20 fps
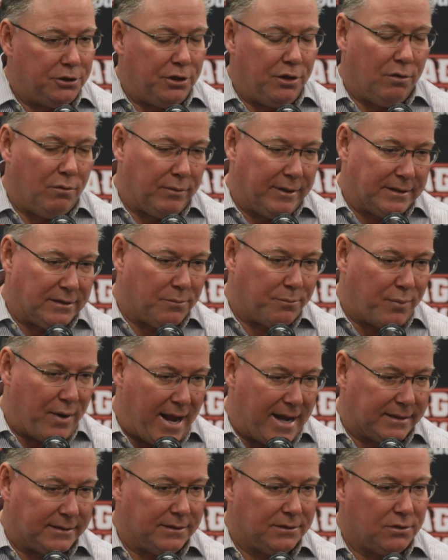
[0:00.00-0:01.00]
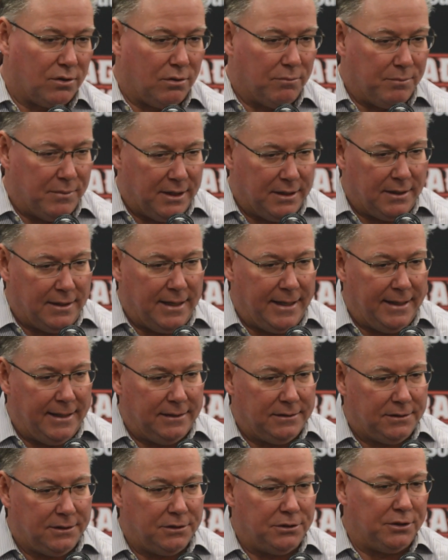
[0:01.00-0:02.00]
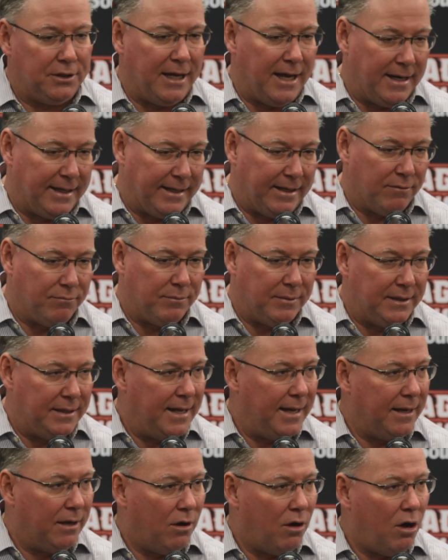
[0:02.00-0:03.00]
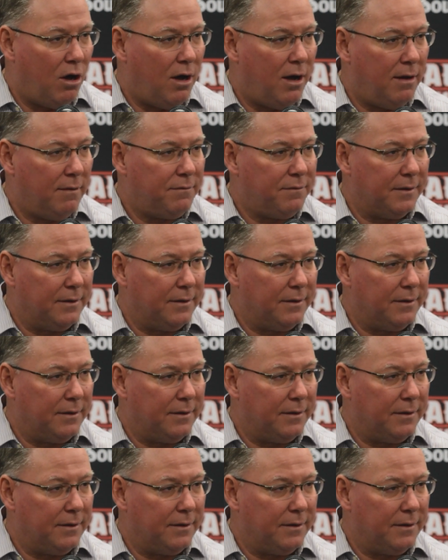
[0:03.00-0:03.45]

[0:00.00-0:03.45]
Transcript: You don't get to practice on Mondays because you got to give them a day off.